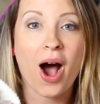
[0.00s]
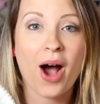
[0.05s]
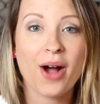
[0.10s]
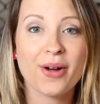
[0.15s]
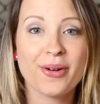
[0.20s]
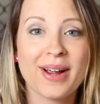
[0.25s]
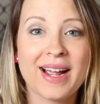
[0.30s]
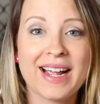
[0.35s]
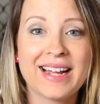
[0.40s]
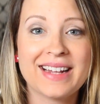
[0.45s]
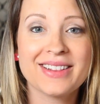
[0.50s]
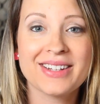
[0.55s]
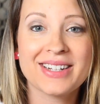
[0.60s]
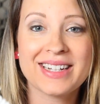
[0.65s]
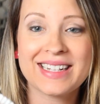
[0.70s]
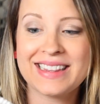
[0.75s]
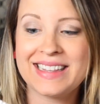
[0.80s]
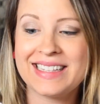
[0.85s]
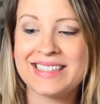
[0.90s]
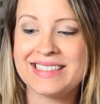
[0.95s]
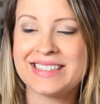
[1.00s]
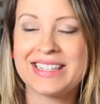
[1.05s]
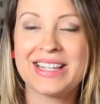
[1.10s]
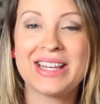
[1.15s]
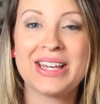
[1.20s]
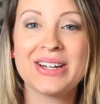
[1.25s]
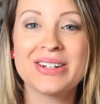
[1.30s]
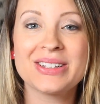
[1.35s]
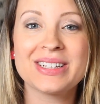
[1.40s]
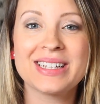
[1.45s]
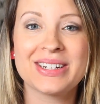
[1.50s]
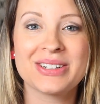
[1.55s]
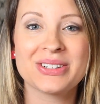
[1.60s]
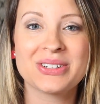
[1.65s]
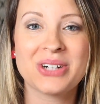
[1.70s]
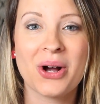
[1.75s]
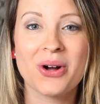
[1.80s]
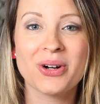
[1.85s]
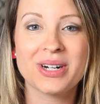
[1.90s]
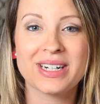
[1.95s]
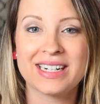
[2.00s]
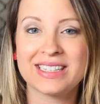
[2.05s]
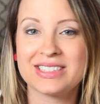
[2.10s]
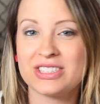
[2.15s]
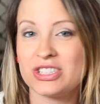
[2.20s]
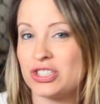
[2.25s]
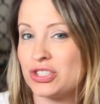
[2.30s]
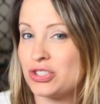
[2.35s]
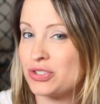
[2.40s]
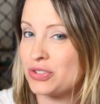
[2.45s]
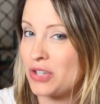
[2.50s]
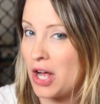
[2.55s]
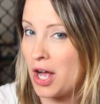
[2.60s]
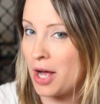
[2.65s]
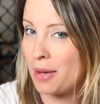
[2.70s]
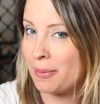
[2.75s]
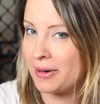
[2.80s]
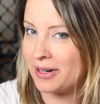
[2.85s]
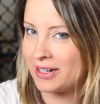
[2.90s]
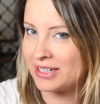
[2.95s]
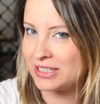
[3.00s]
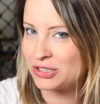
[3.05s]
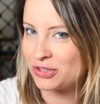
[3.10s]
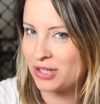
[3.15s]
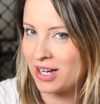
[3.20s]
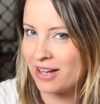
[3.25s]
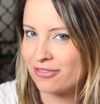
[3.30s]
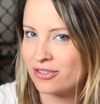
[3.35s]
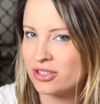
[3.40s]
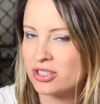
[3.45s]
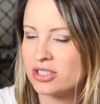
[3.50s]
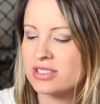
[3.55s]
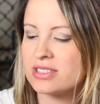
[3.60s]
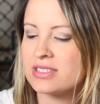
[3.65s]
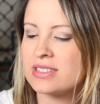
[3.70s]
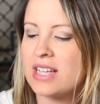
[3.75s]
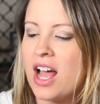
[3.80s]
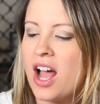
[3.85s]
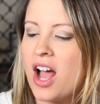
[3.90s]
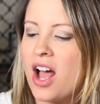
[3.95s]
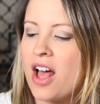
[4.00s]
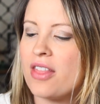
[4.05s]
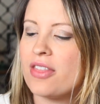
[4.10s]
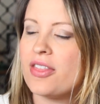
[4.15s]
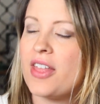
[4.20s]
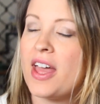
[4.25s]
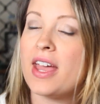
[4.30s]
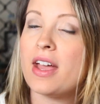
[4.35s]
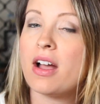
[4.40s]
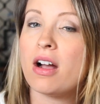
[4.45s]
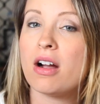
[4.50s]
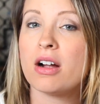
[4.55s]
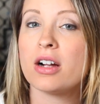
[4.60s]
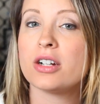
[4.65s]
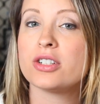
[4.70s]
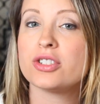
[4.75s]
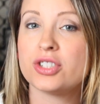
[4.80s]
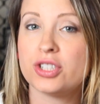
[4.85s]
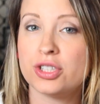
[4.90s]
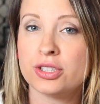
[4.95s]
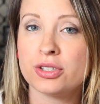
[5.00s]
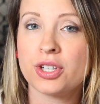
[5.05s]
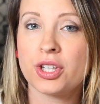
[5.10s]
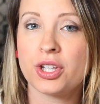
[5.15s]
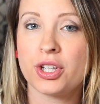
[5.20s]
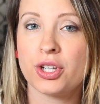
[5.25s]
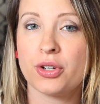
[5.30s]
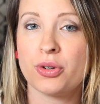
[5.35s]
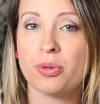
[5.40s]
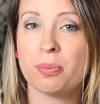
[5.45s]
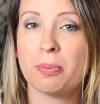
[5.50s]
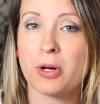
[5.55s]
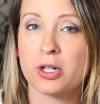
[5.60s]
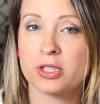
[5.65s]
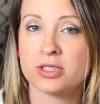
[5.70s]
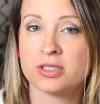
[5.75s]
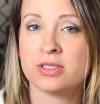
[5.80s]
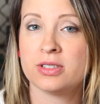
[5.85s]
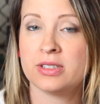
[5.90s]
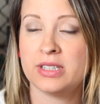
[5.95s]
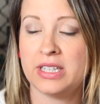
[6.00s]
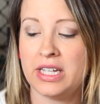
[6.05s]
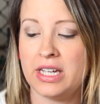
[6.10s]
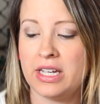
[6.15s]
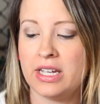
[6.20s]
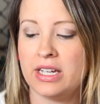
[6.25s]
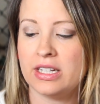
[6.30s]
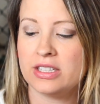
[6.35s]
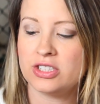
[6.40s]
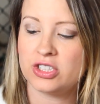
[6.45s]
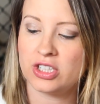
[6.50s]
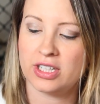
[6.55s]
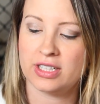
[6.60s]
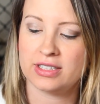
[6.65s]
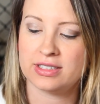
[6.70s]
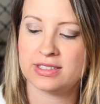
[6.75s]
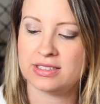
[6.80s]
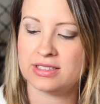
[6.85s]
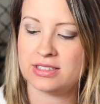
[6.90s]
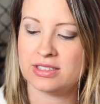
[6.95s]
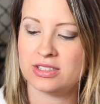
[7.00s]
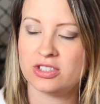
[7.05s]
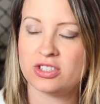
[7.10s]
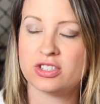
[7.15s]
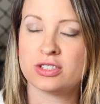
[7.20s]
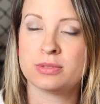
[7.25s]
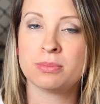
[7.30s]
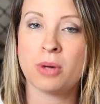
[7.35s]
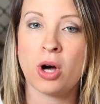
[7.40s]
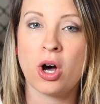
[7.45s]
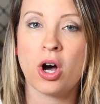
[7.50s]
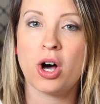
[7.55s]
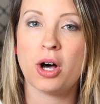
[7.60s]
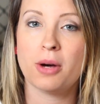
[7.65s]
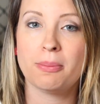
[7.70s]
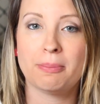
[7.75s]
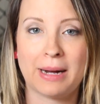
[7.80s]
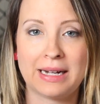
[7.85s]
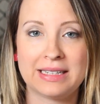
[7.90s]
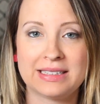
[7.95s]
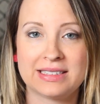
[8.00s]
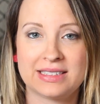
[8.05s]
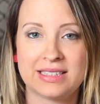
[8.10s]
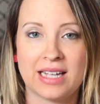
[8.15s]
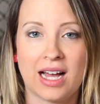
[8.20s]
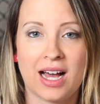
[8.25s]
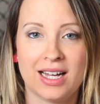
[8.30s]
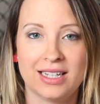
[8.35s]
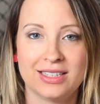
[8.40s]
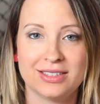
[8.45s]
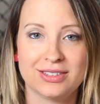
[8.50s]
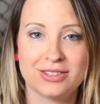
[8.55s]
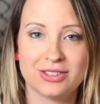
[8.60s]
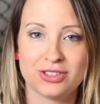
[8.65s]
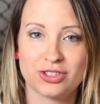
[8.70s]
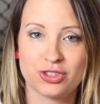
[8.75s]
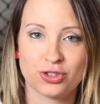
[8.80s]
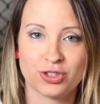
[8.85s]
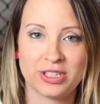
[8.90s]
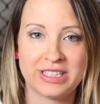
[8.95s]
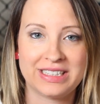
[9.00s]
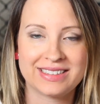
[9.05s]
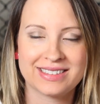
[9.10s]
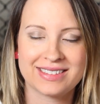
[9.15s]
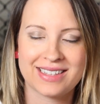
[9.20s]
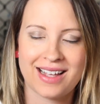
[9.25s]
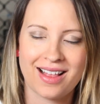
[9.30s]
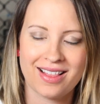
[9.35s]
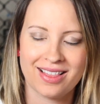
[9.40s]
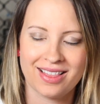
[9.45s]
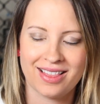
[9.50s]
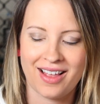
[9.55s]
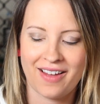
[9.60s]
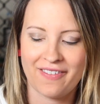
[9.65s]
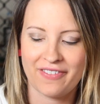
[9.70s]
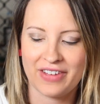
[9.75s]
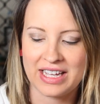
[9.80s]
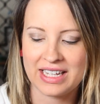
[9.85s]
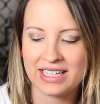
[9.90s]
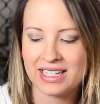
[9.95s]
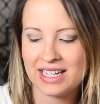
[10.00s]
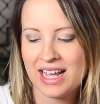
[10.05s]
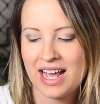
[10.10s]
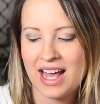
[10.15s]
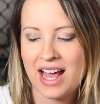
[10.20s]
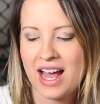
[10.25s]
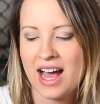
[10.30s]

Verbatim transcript: All right, look at these cute little coconut strawberry truffles. They are too cute, personally, just small bite-sized treats, love it.